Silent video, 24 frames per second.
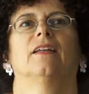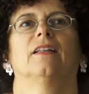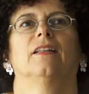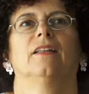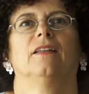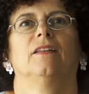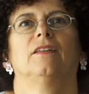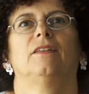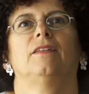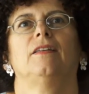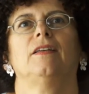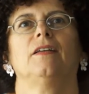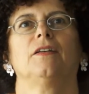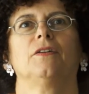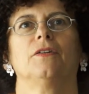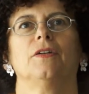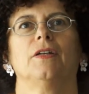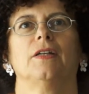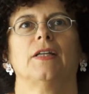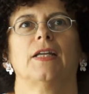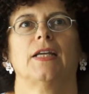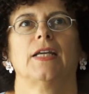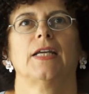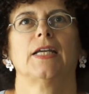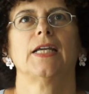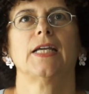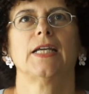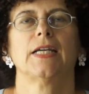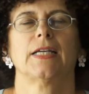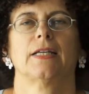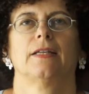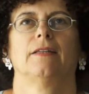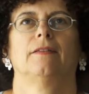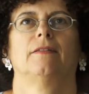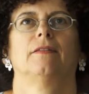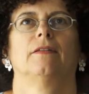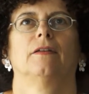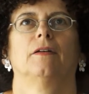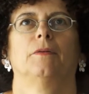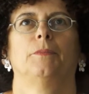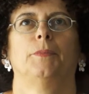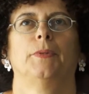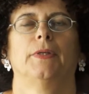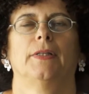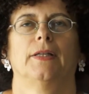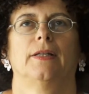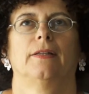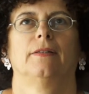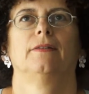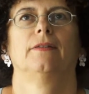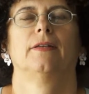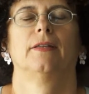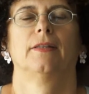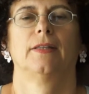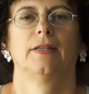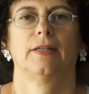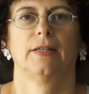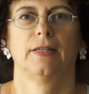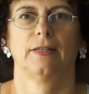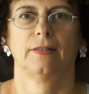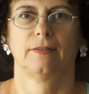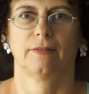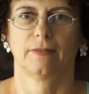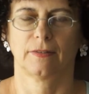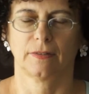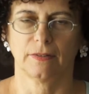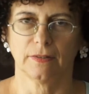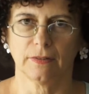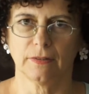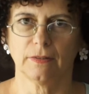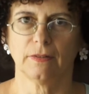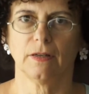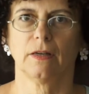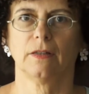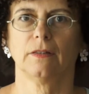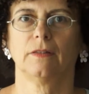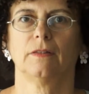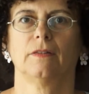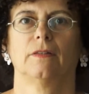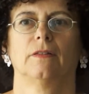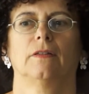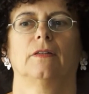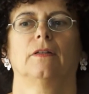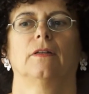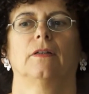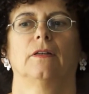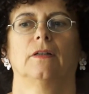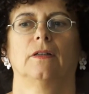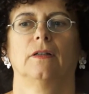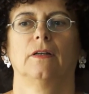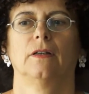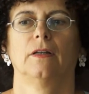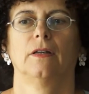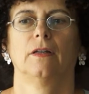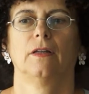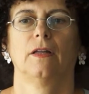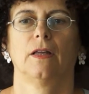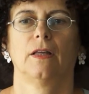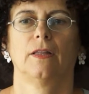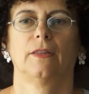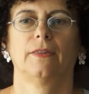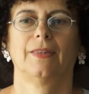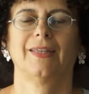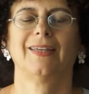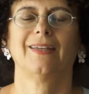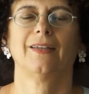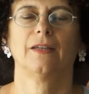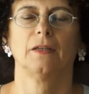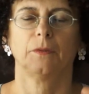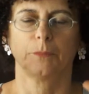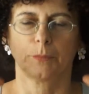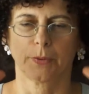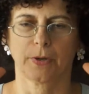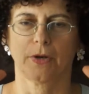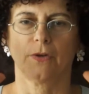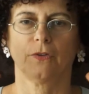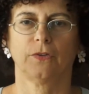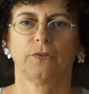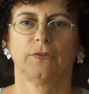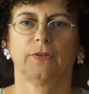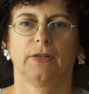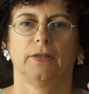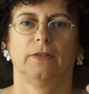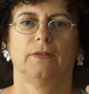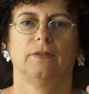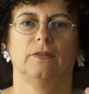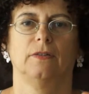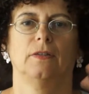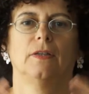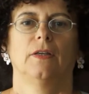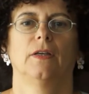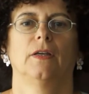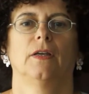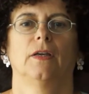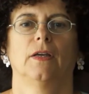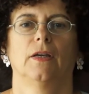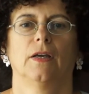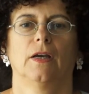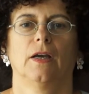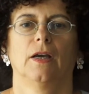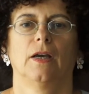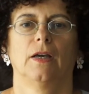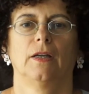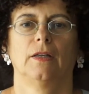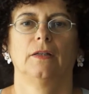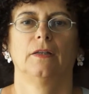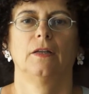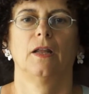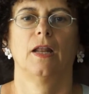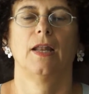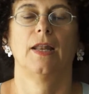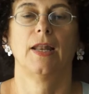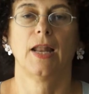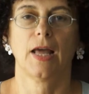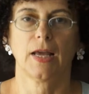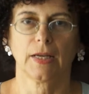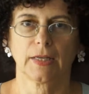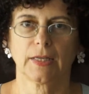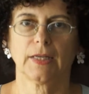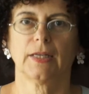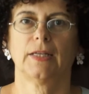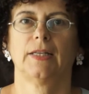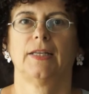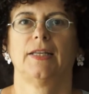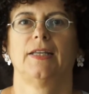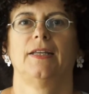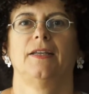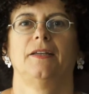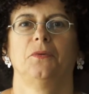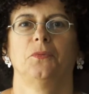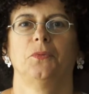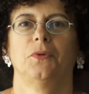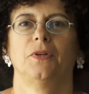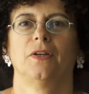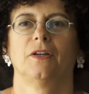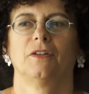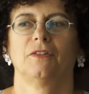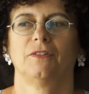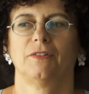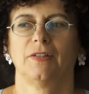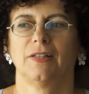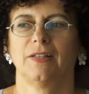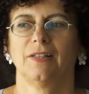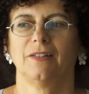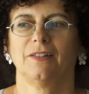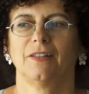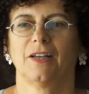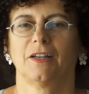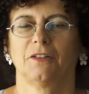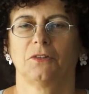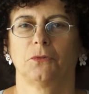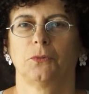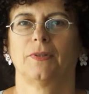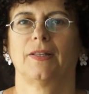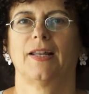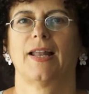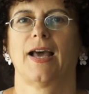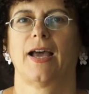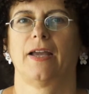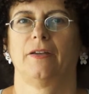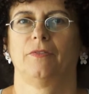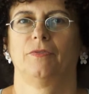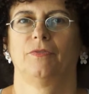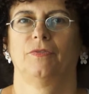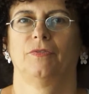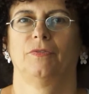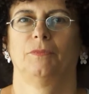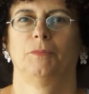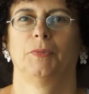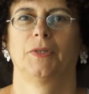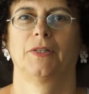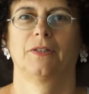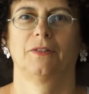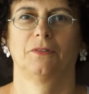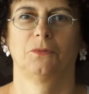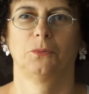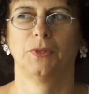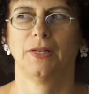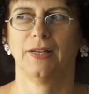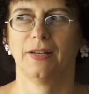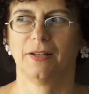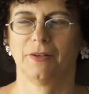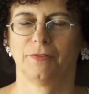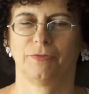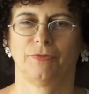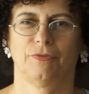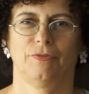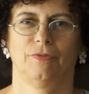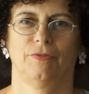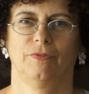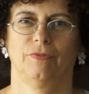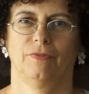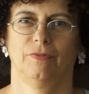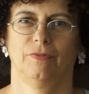The secret is of Biodanza that it's not a thinking process. And luckily, we are still in touch with life because we live.